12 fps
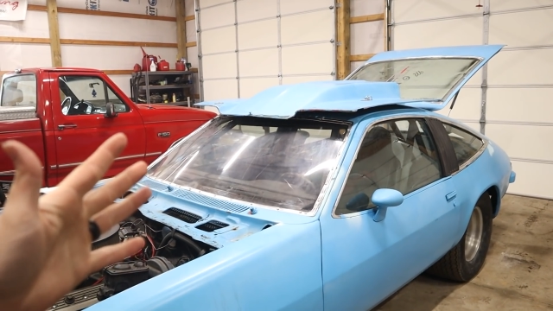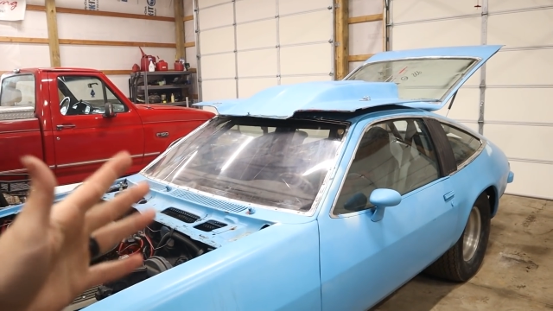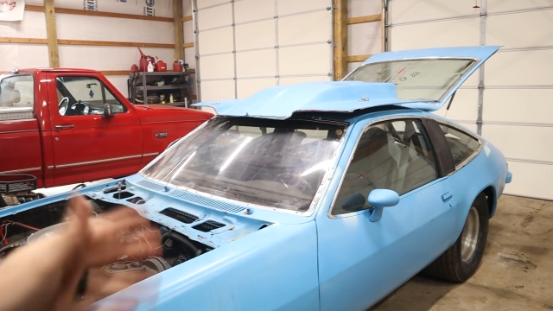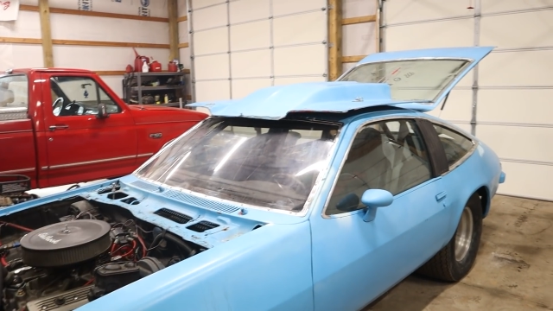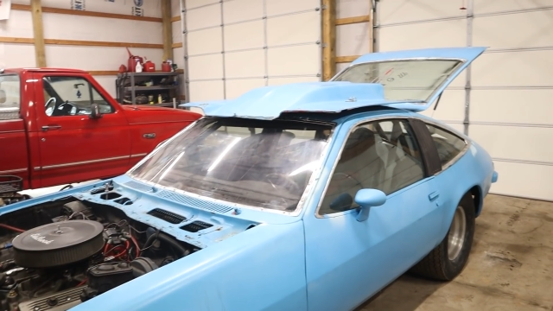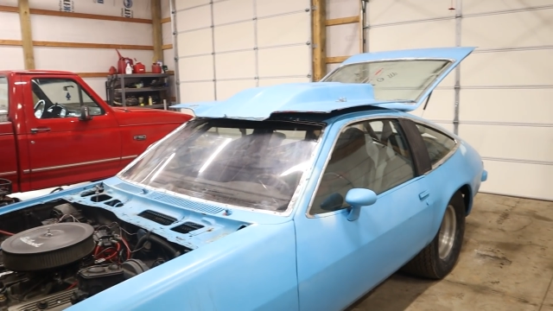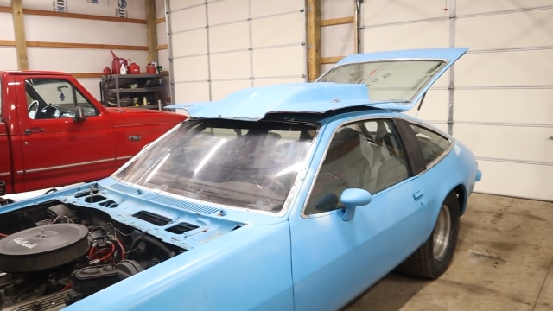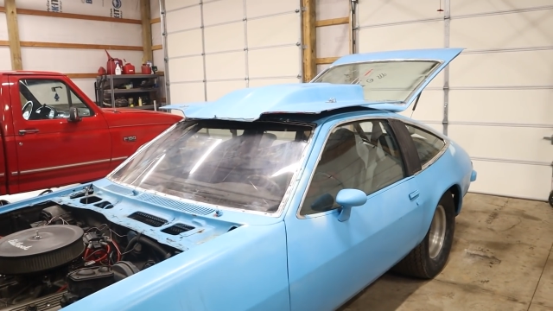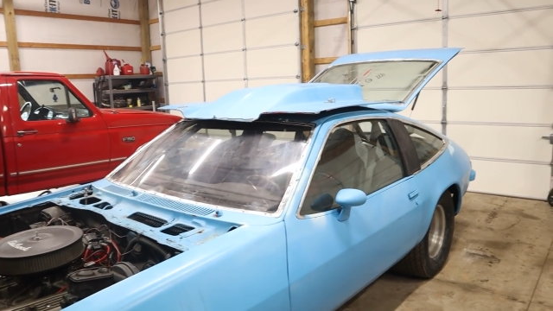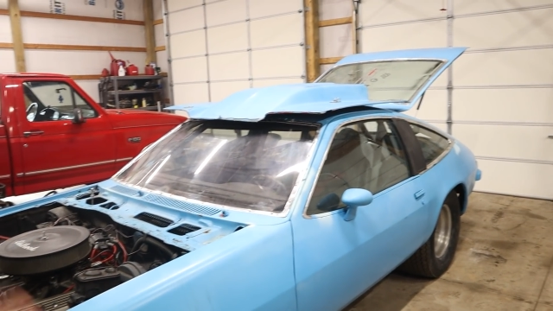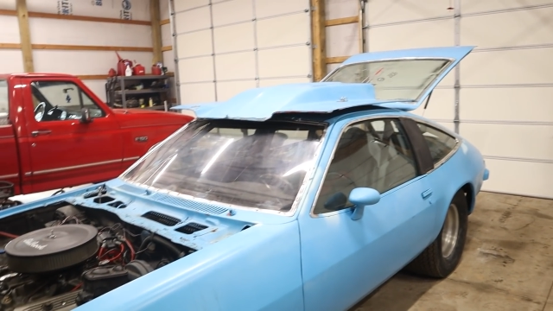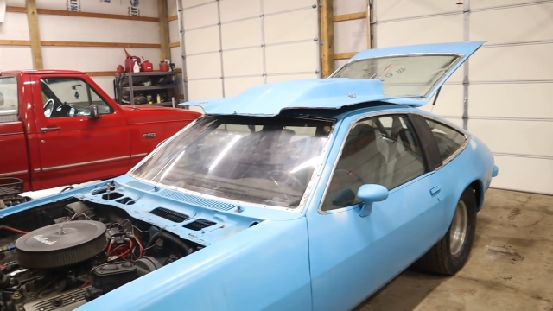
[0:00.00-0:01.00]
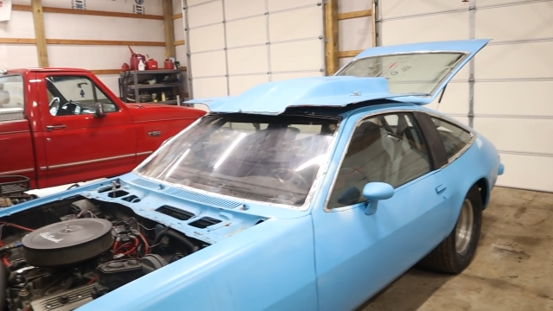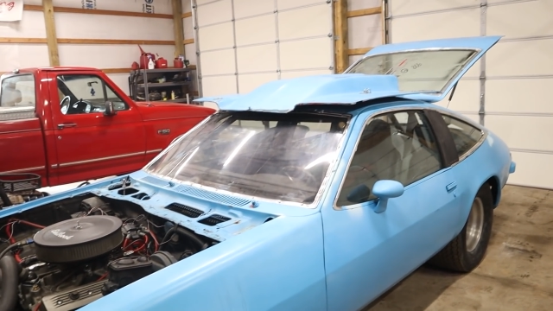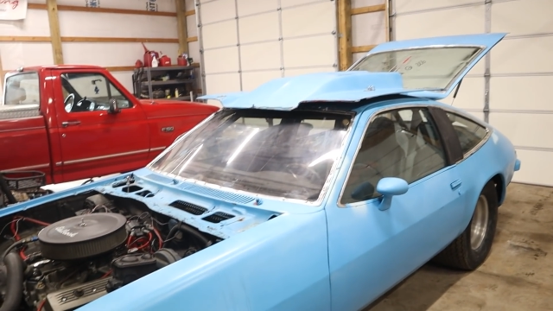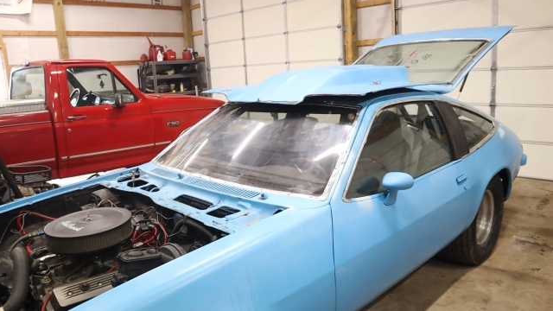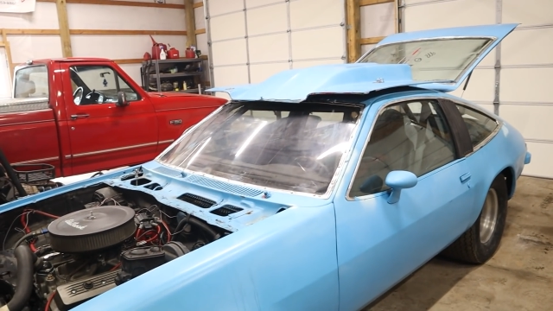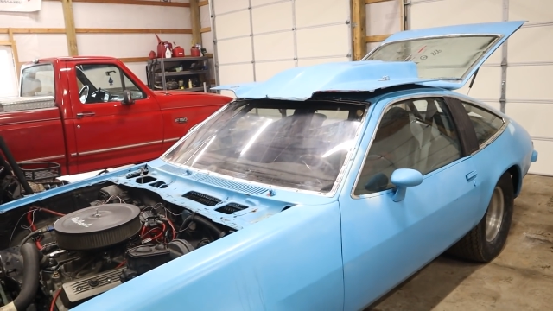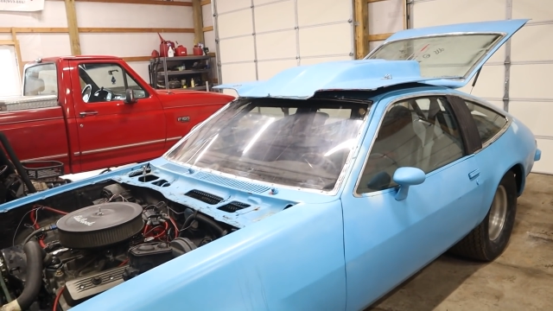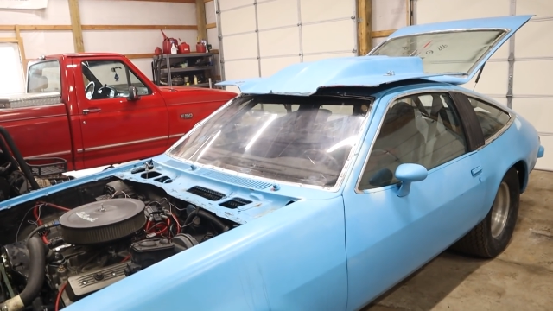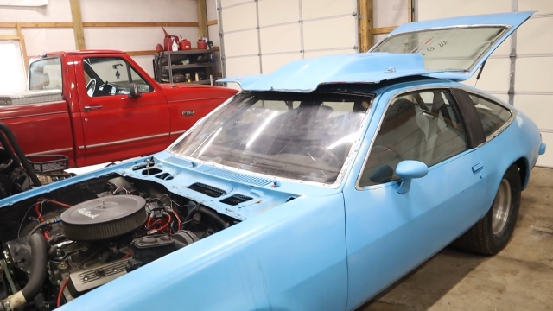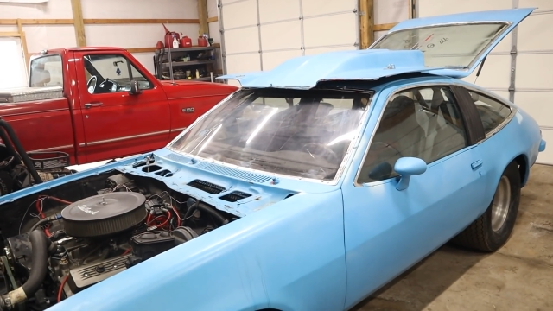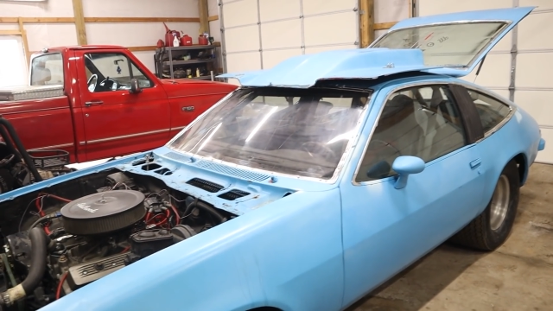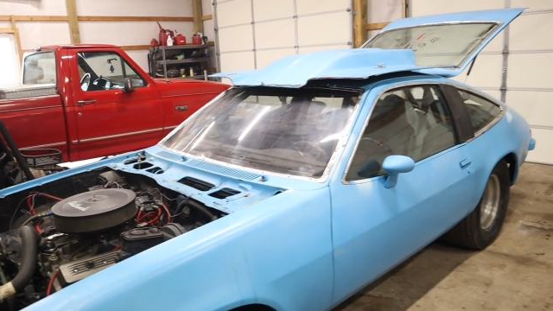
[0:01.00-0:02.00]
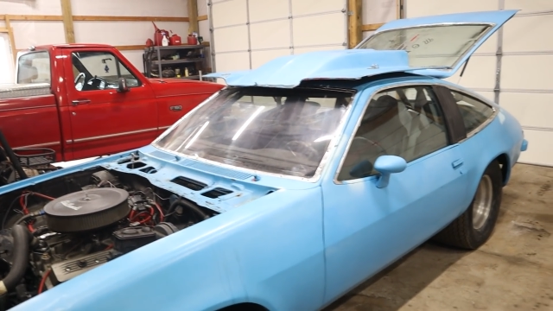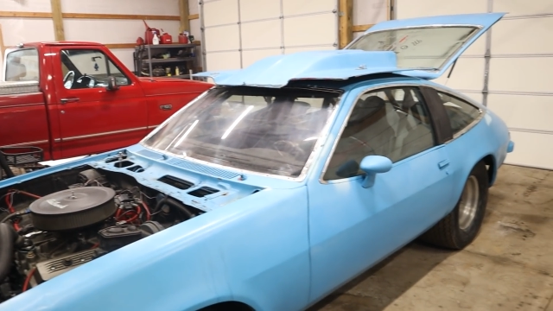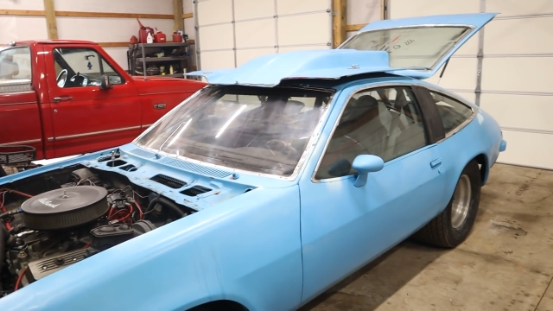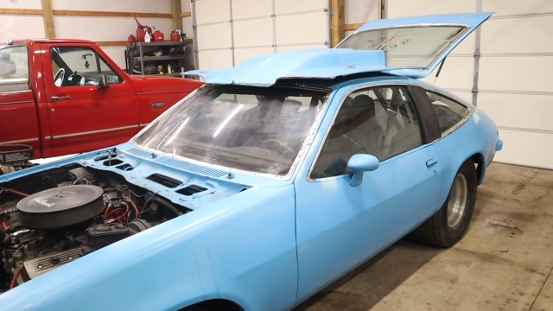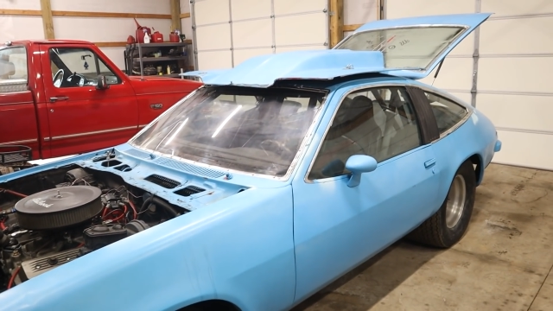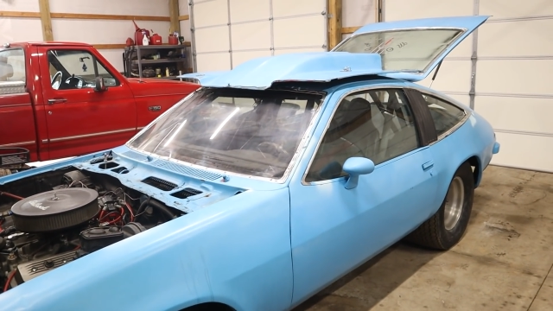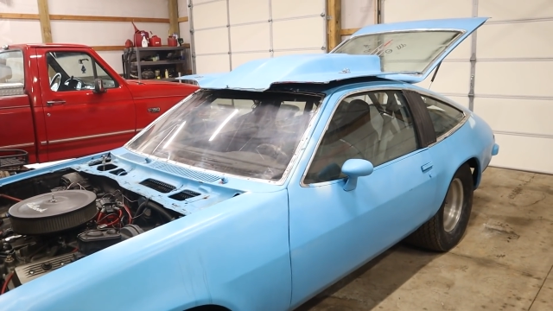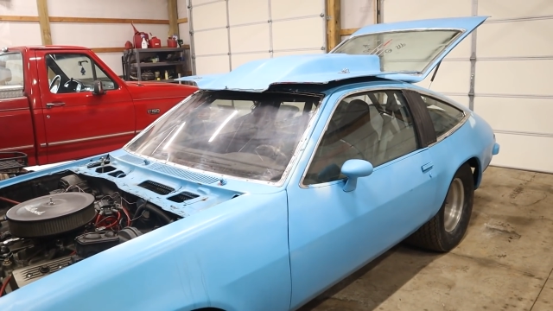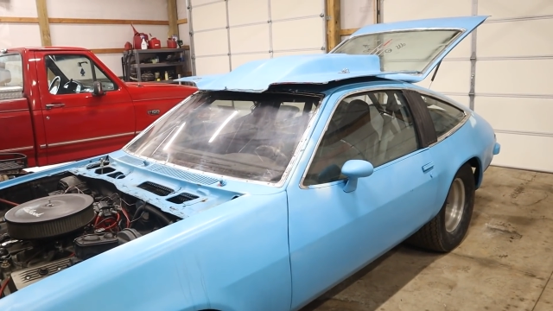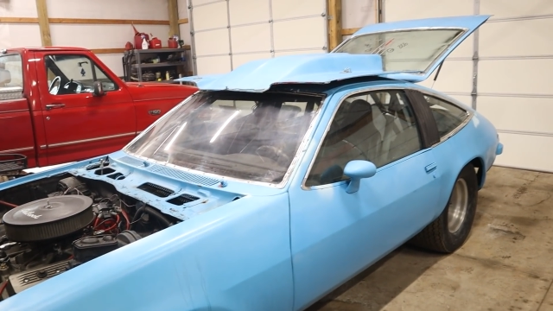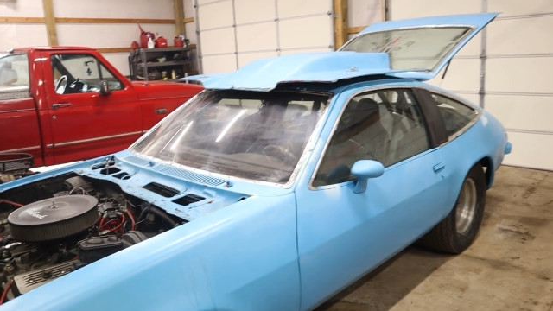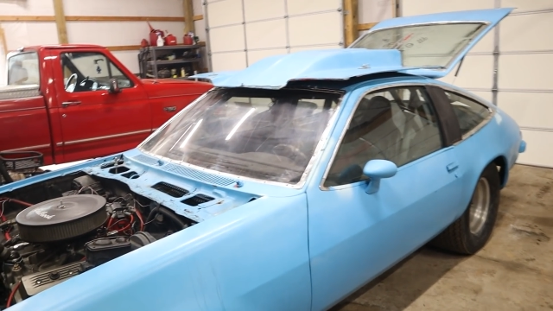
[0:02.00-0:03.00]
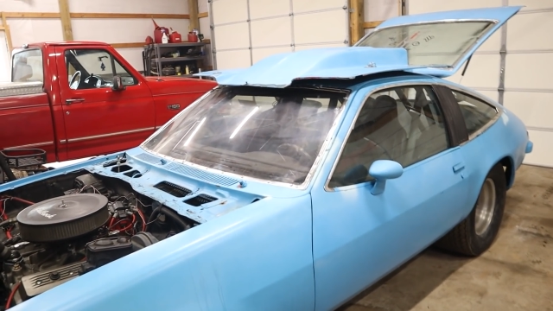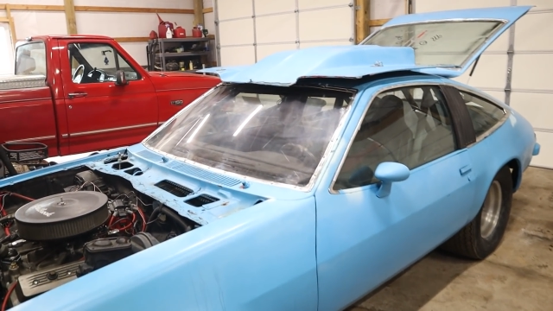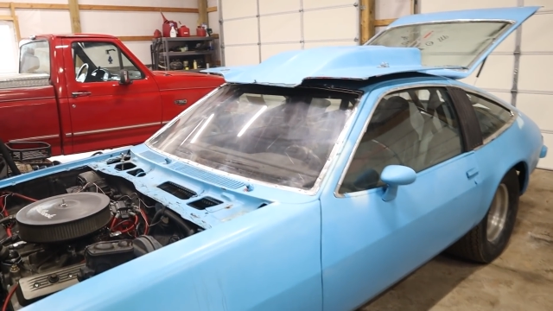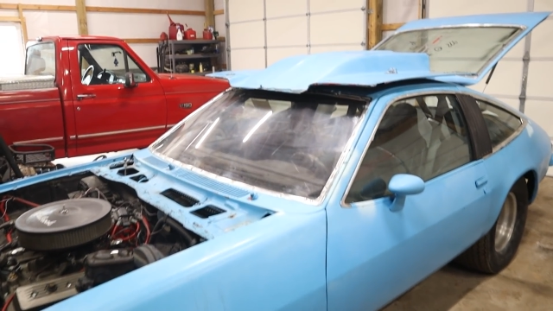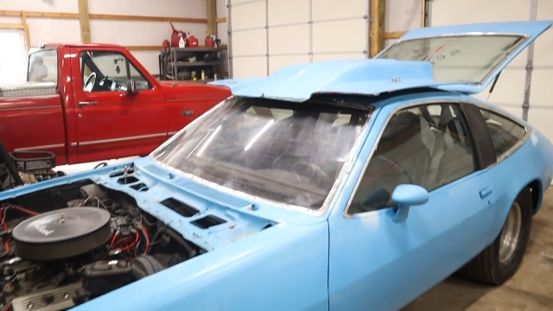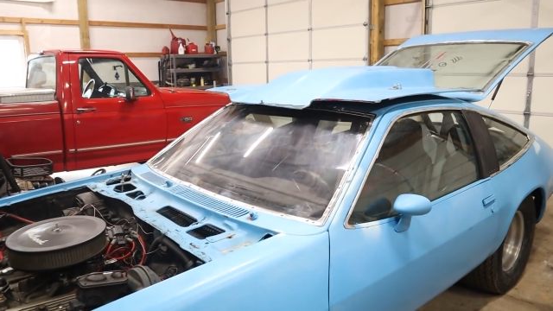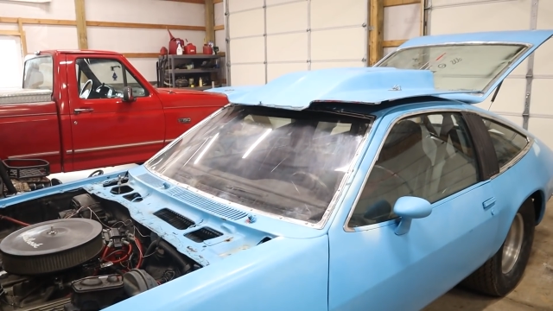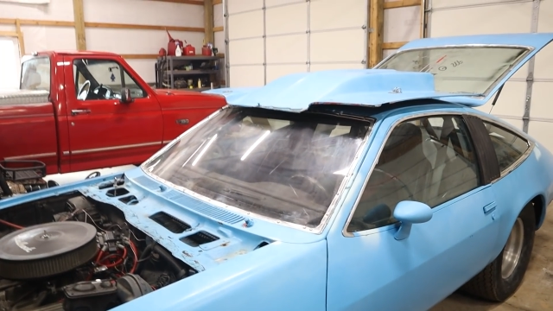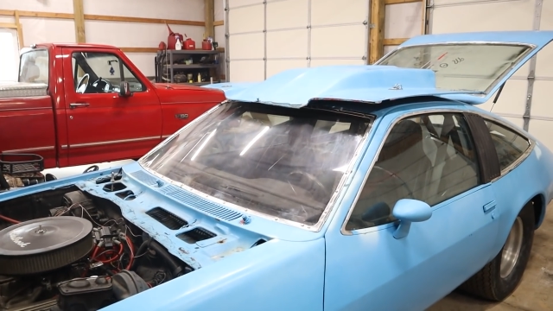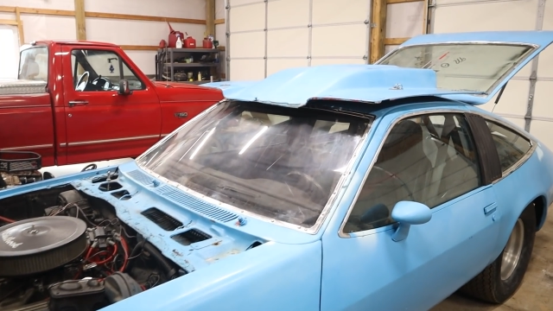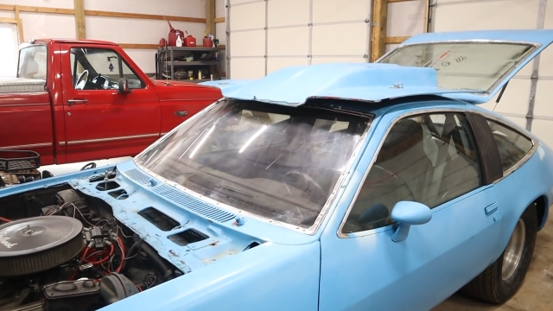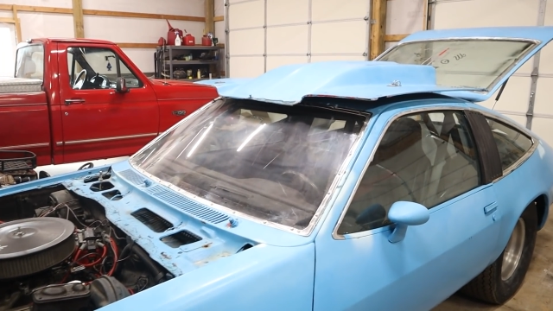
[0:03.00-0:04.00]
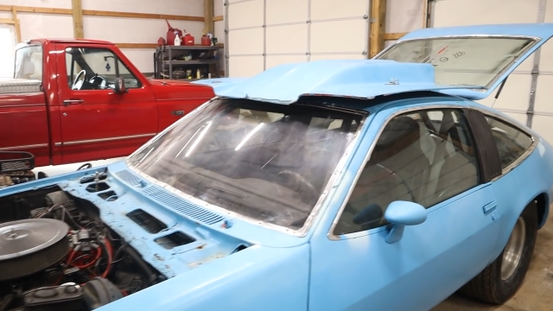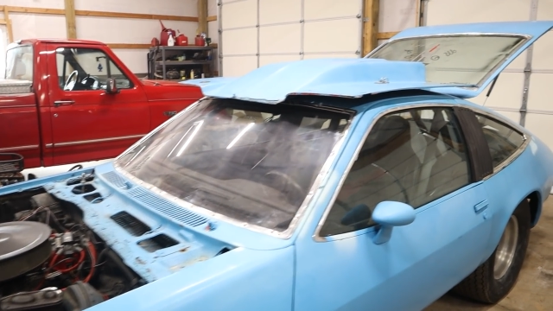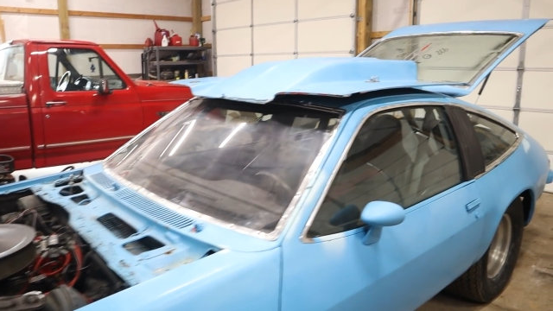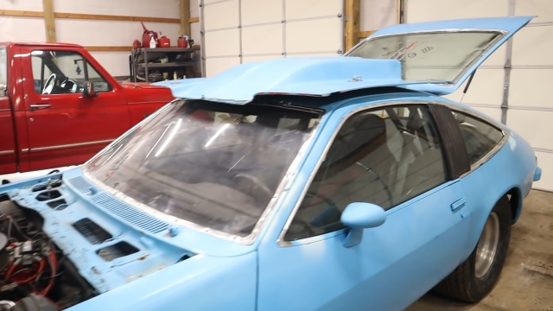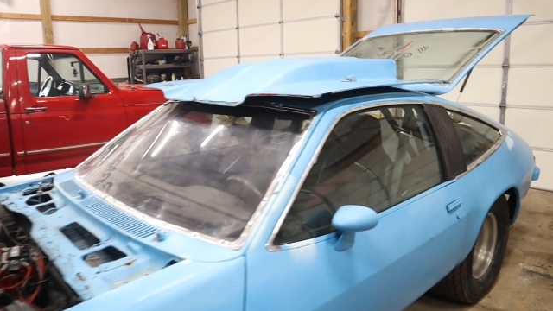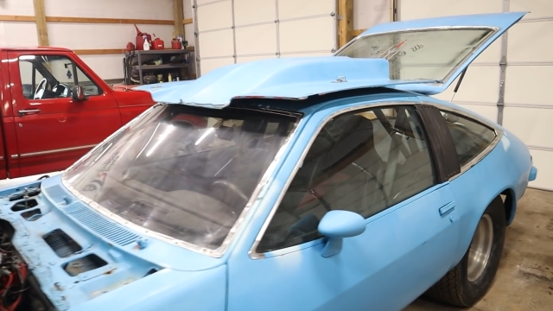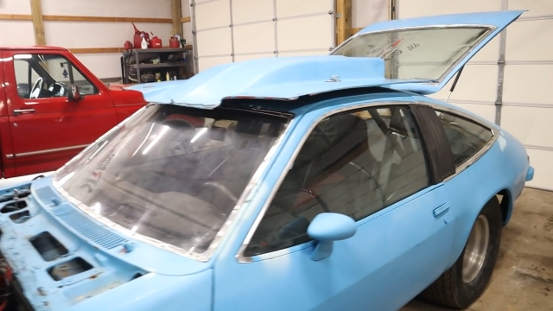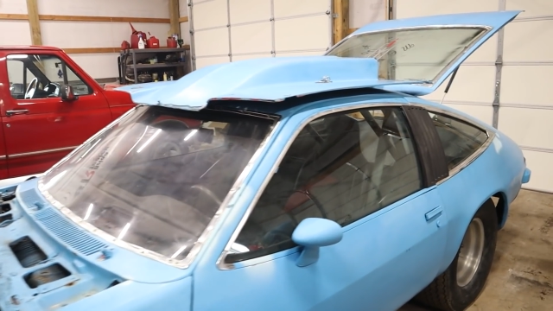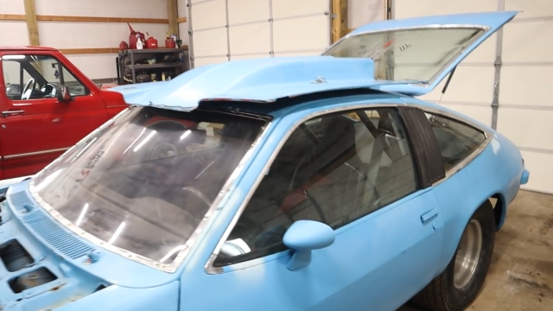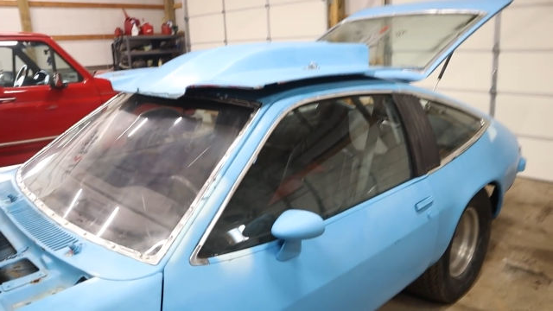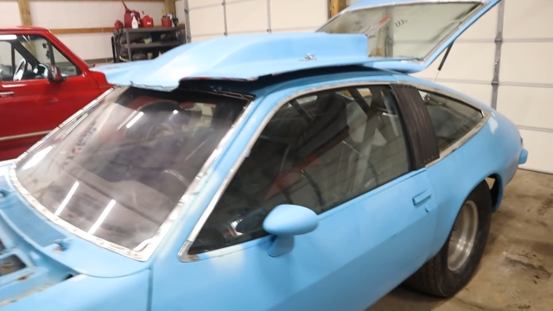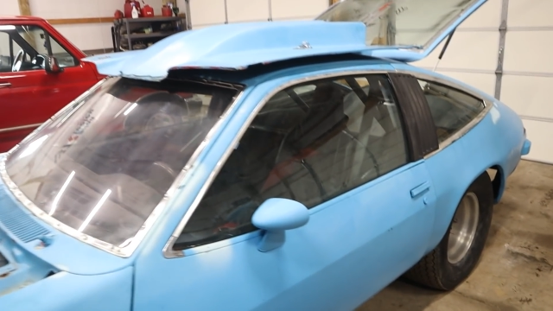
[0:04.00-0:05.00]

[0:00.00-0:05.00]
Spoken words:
(no speaker visible)